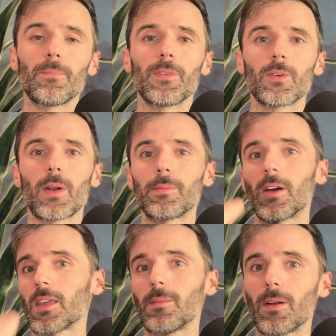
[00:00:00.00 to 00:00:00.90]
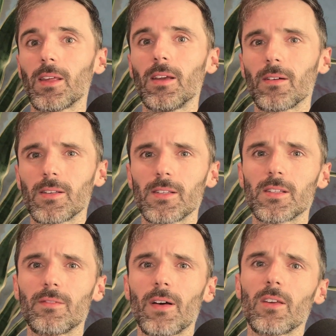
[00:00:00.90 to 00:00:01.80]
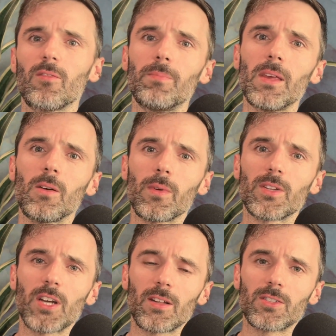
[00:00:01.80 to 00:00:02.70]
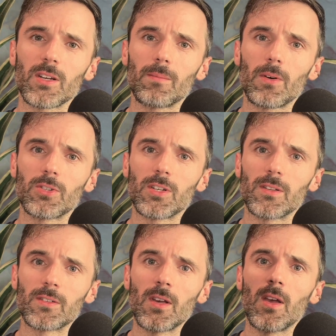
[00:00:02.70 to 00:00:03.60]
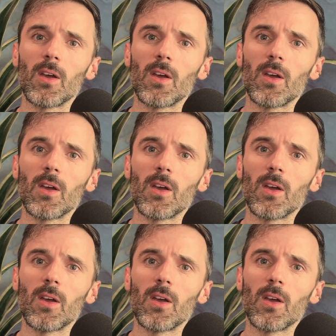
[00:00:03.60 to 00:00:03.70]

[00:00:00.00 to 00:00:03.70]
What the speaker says: So what I'm talking about here is the value of being with challenging emotions